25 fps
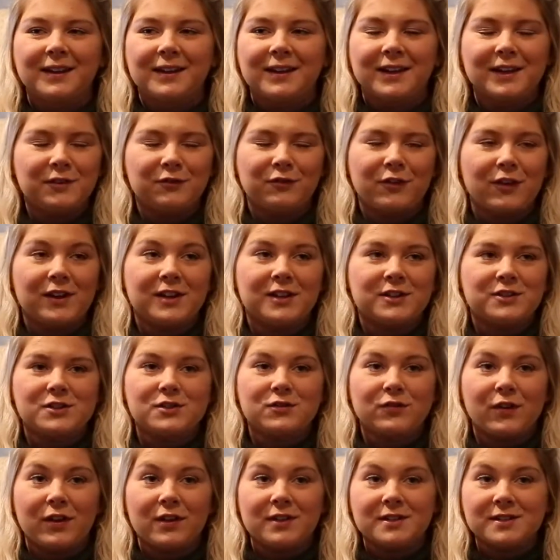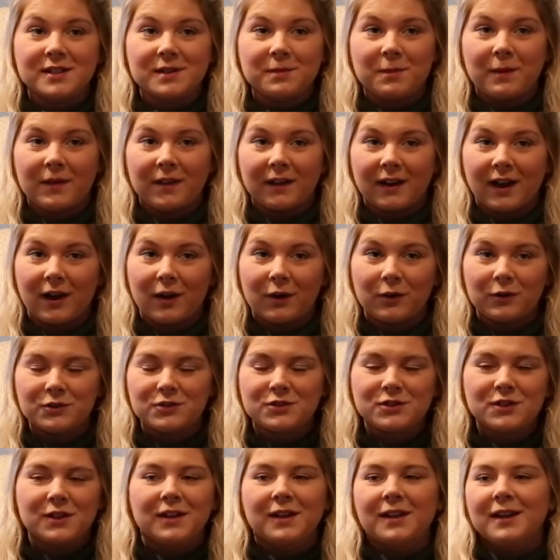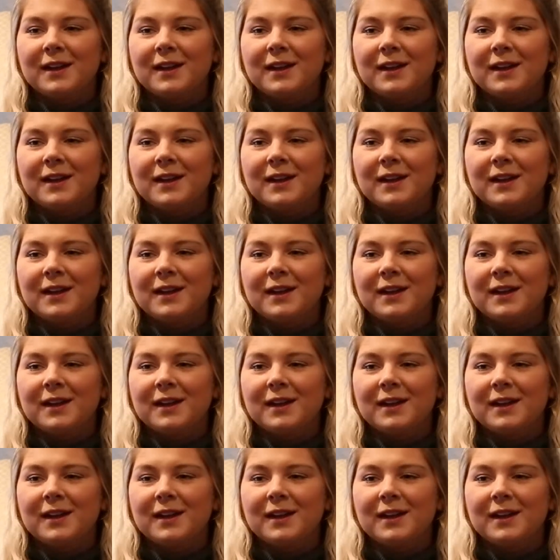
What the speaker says: He just fell asleep on the couch